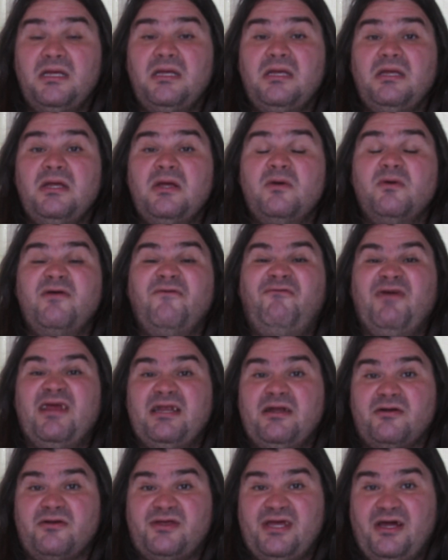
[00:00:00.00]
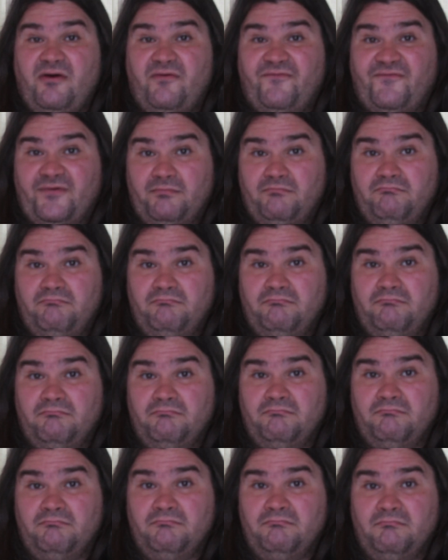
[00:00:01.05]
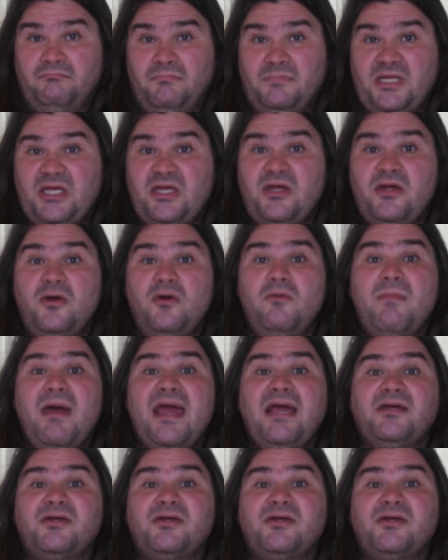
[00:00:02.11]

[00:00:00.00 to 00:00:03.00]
you defend yourself. You make